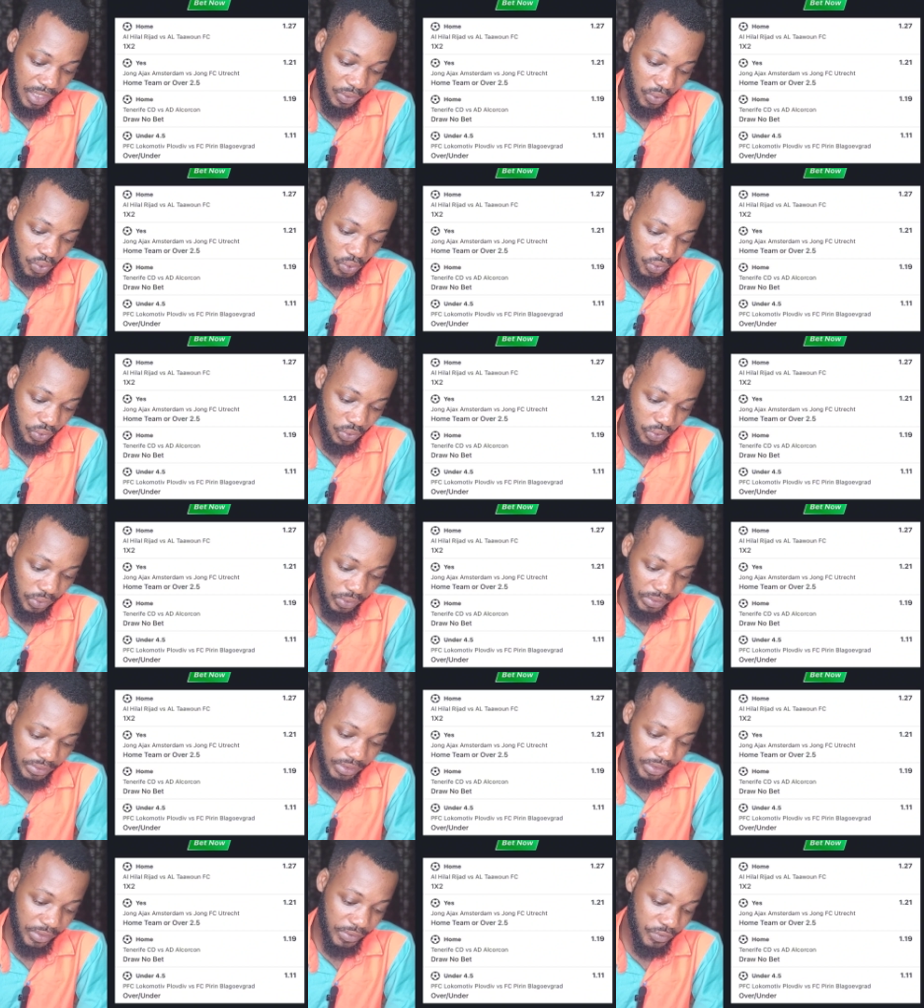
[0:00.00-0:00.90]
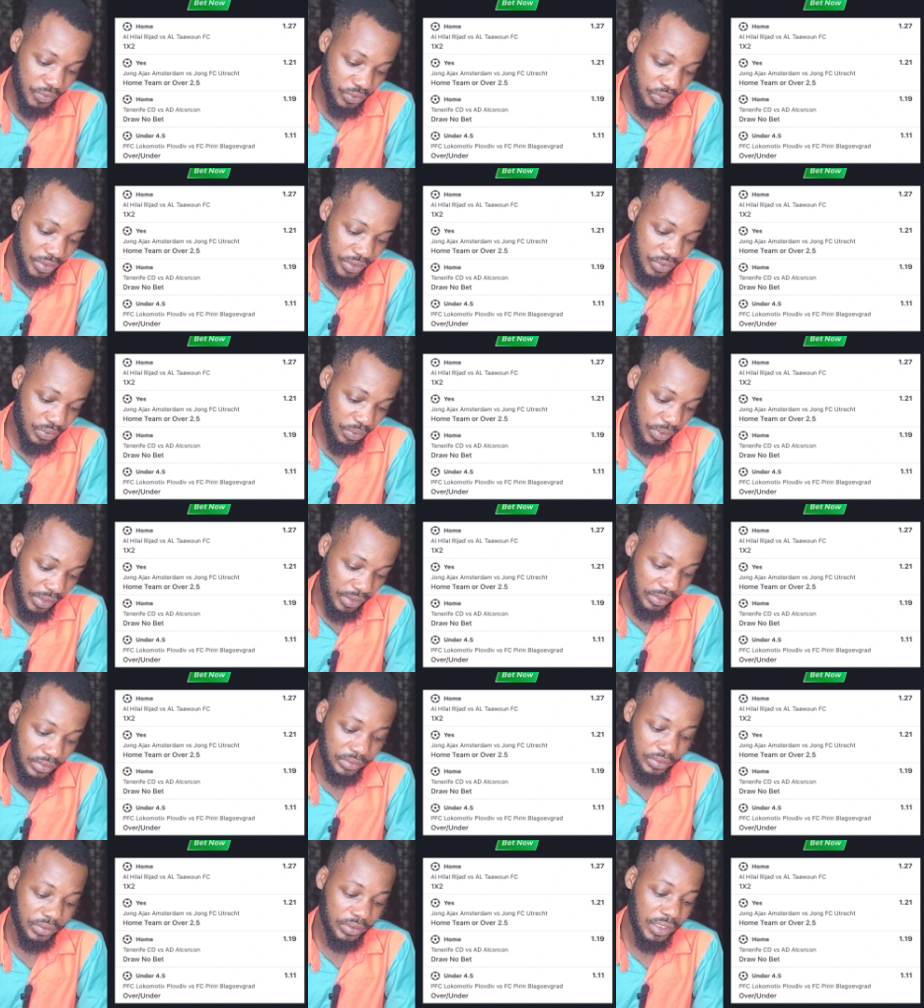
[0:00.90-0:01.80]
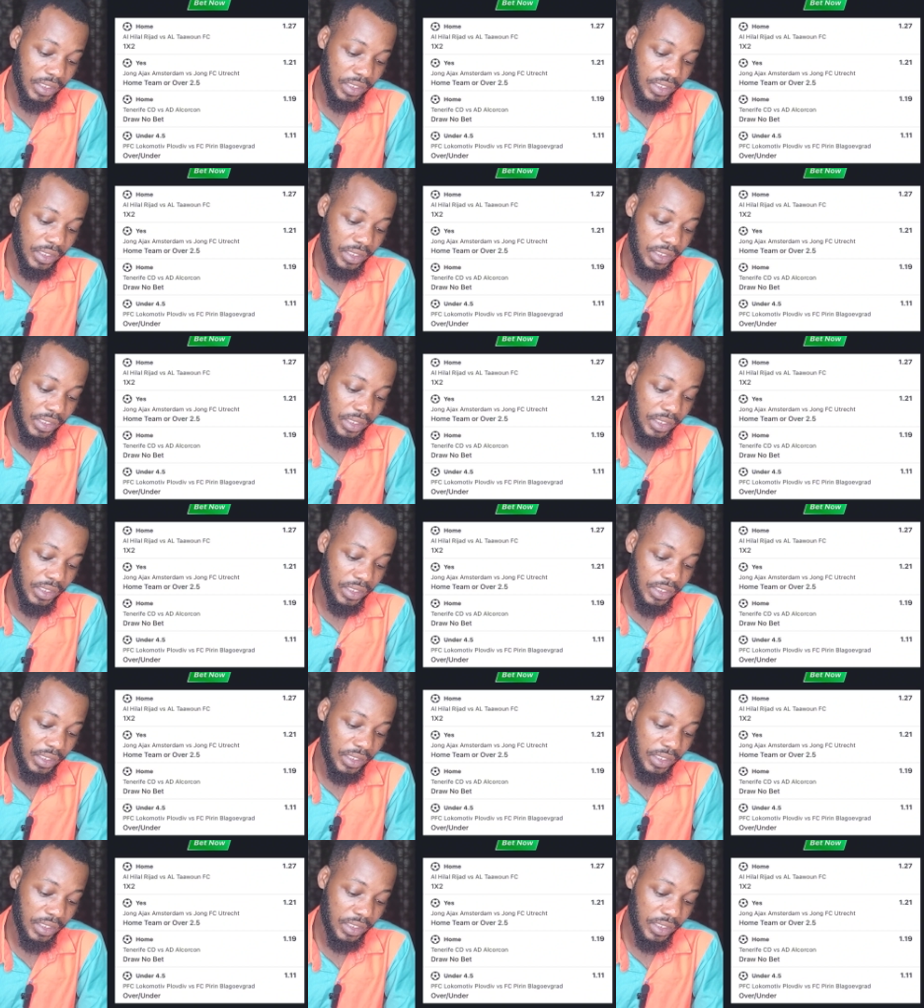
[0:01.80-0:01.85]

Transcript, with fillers: Alcorcón, Tenerife straight win